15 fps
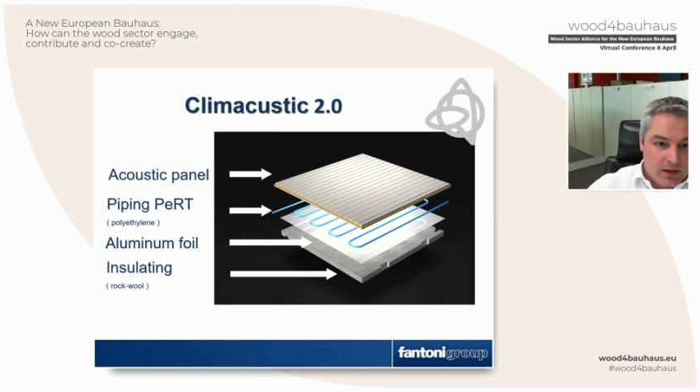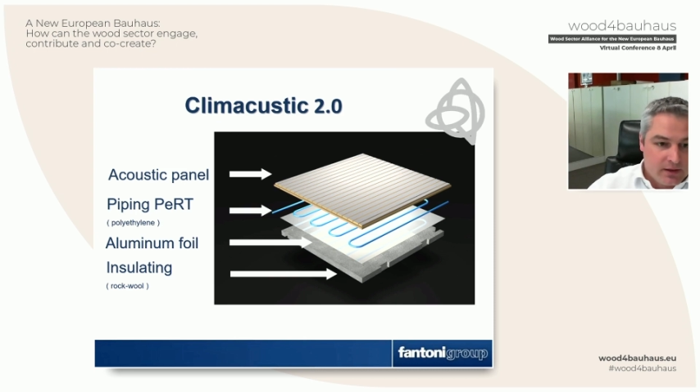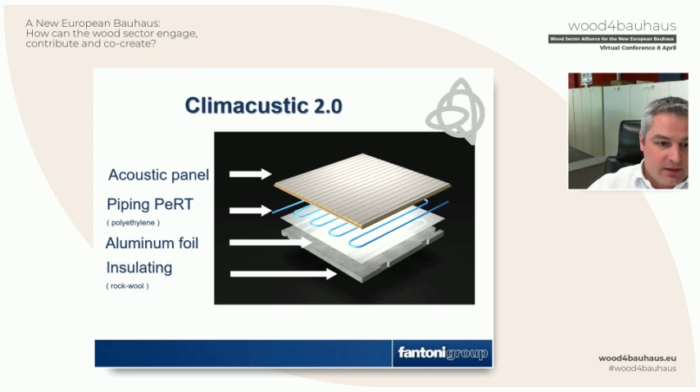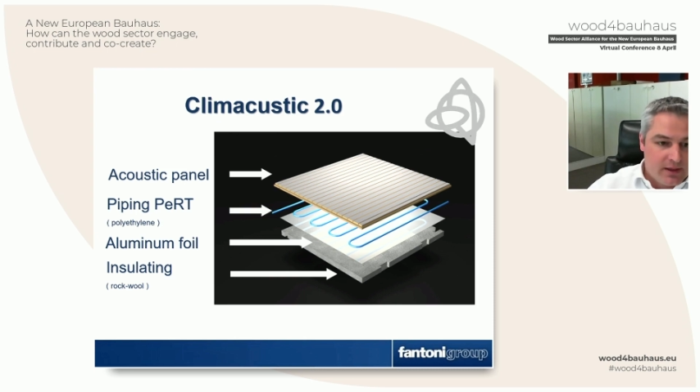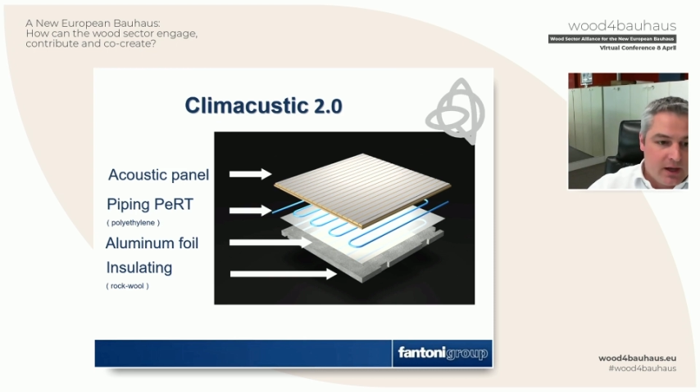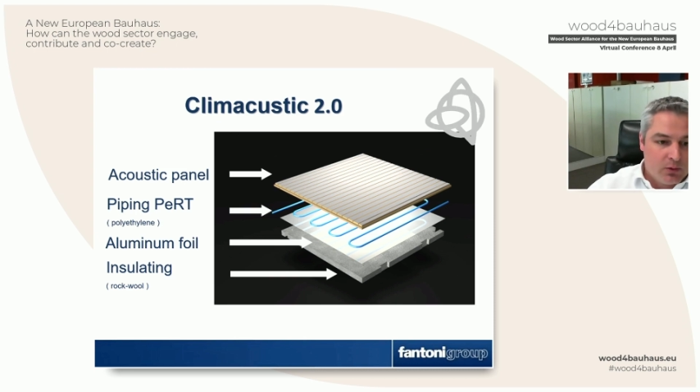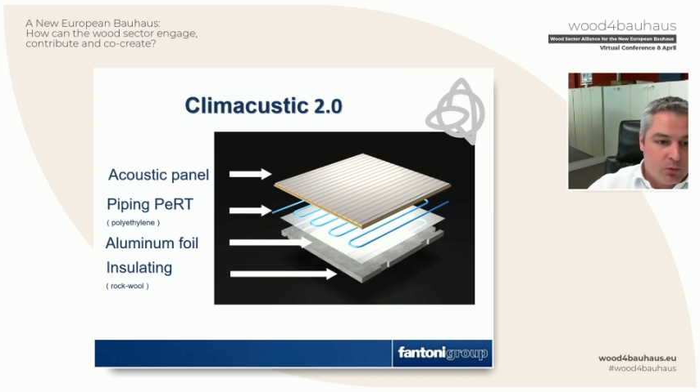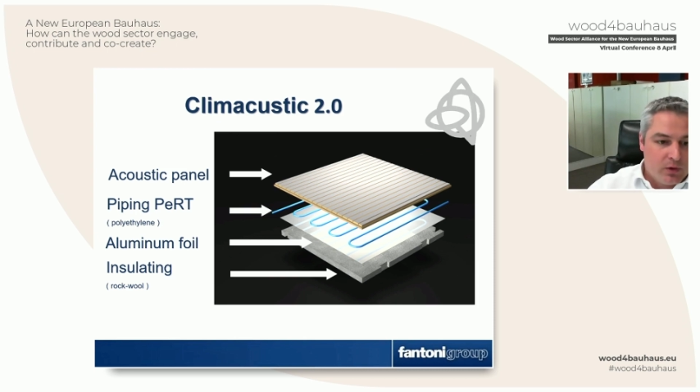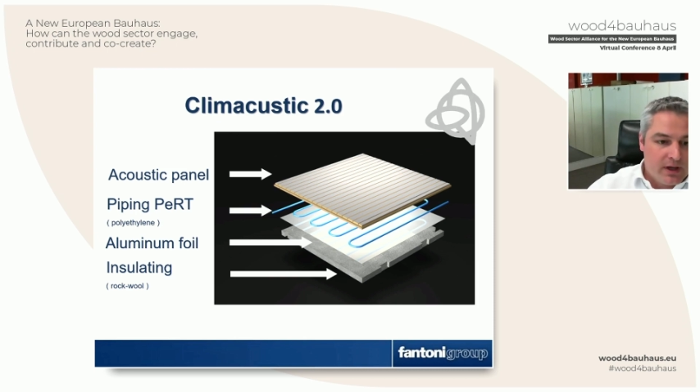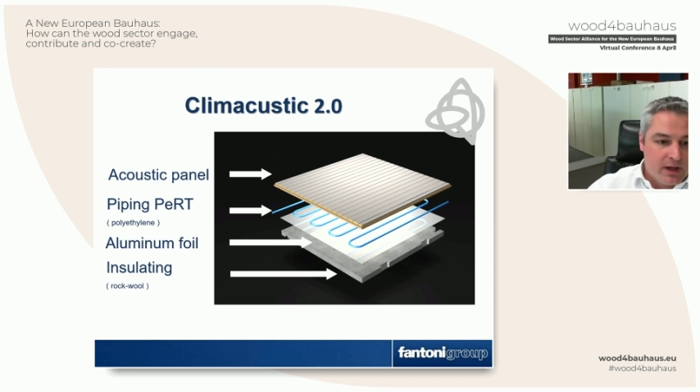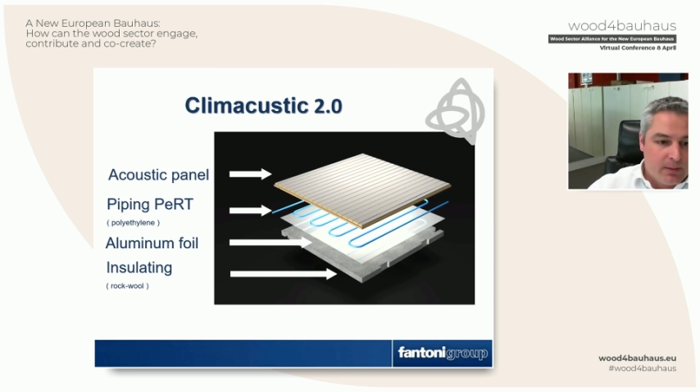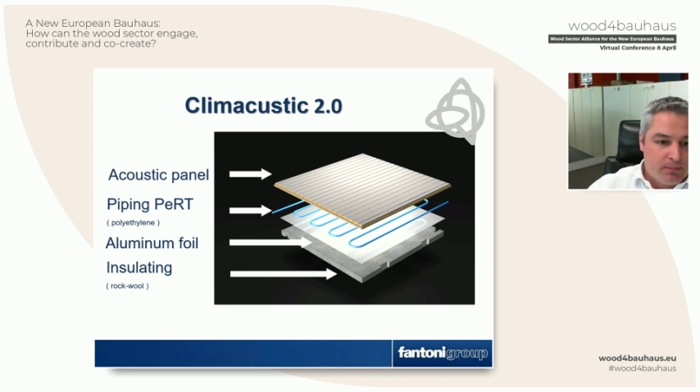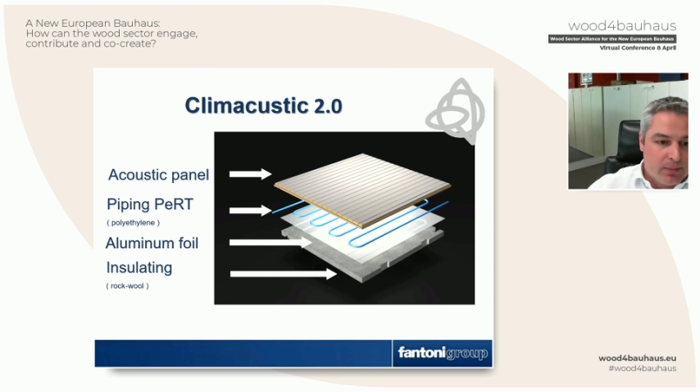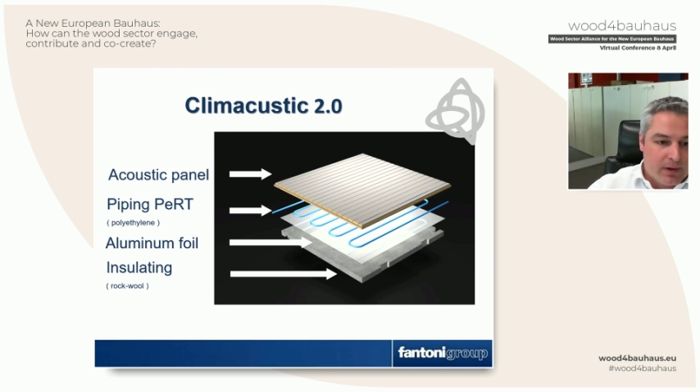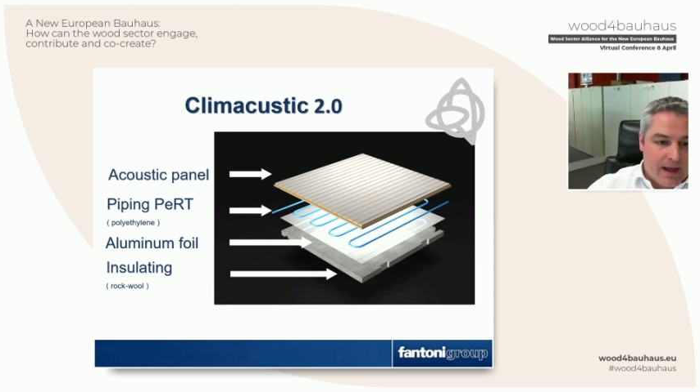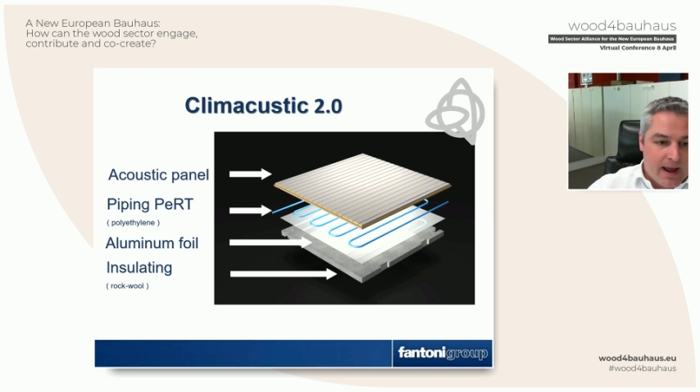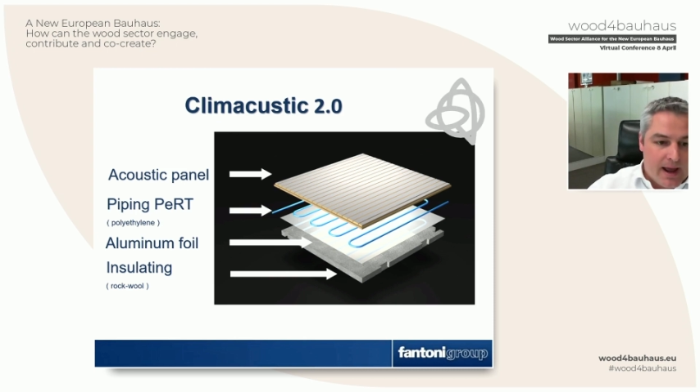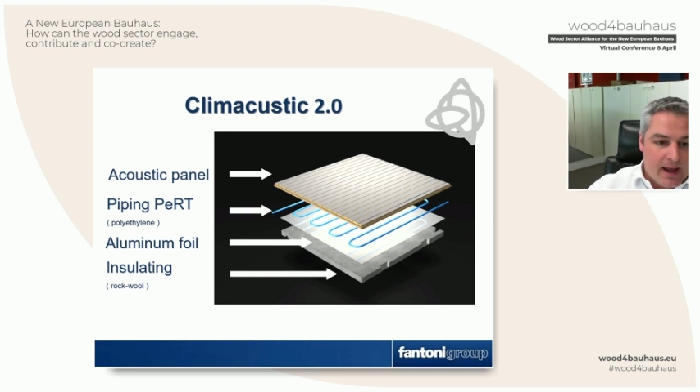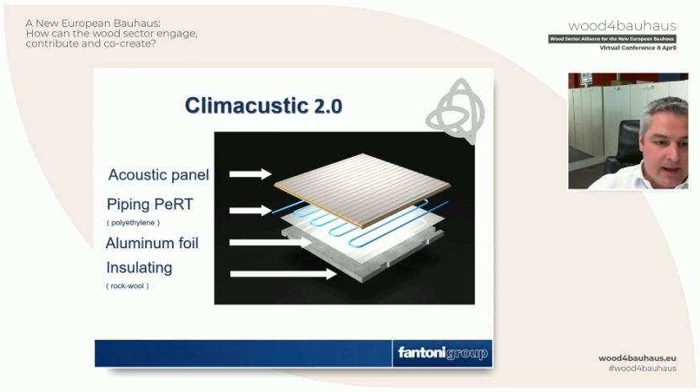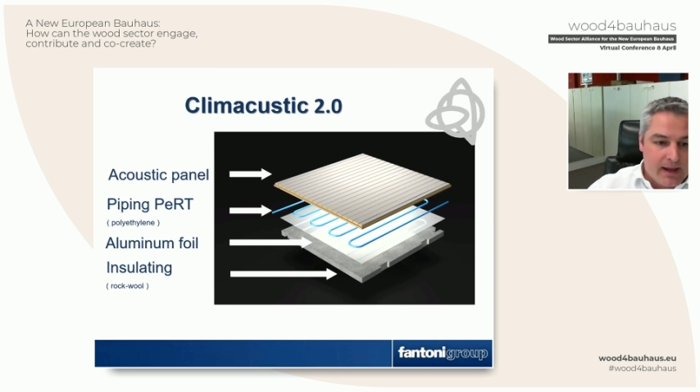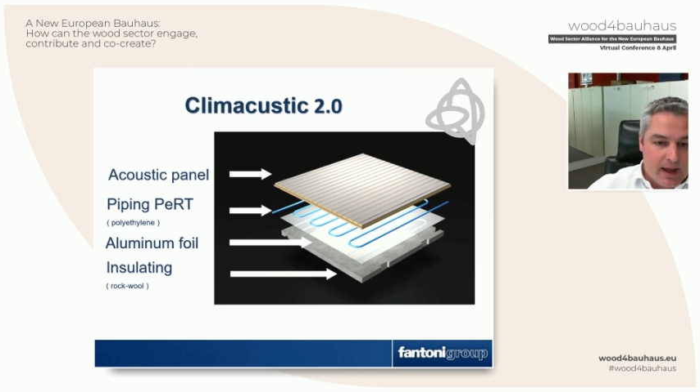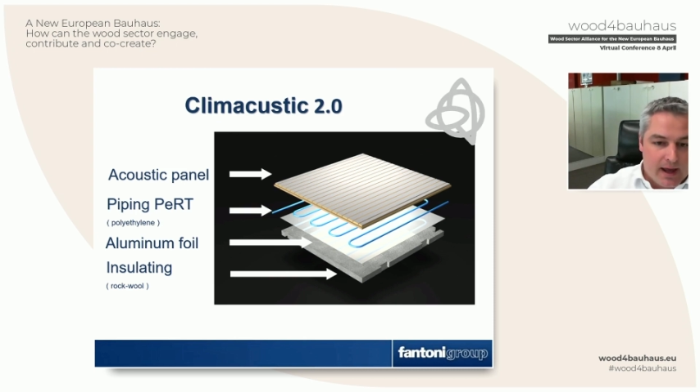Then we
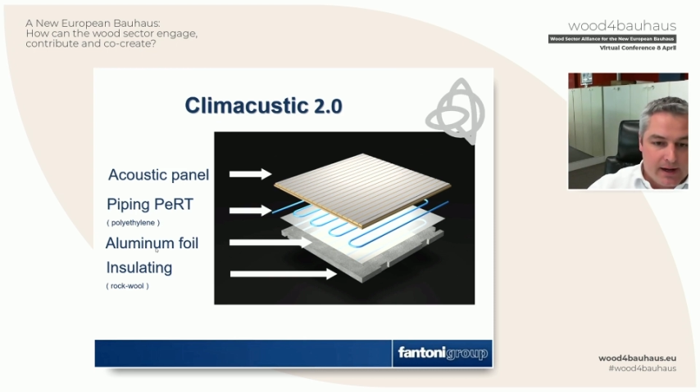apply